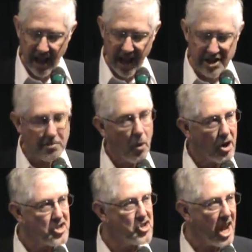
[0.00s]
and a
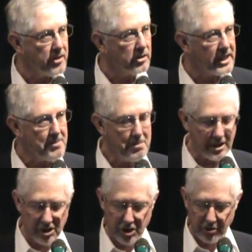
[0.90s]
more generally
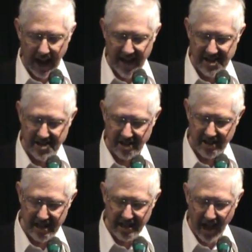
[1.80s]
militarized
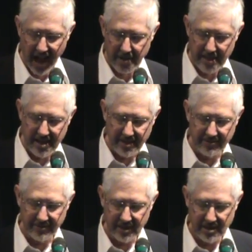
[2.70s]
economy,
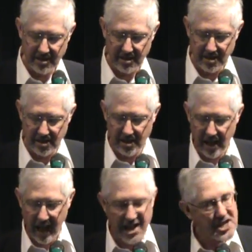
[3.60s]

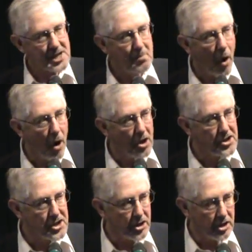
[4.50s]
and
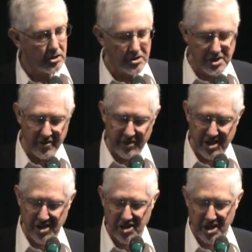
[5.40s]
small circles of
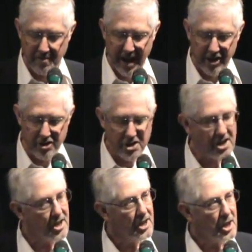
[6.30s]
decision
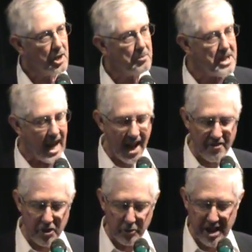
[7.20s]
makers
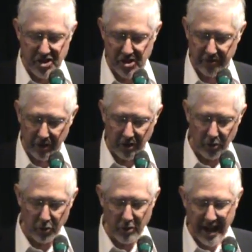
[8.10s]
beyond the reach of
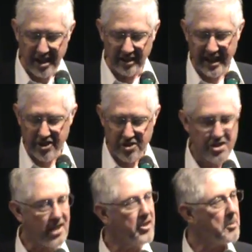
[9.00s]

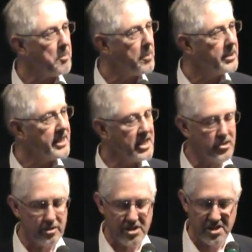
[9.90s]
regulators and the public
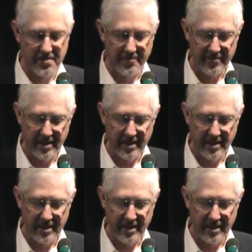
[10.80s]
interest,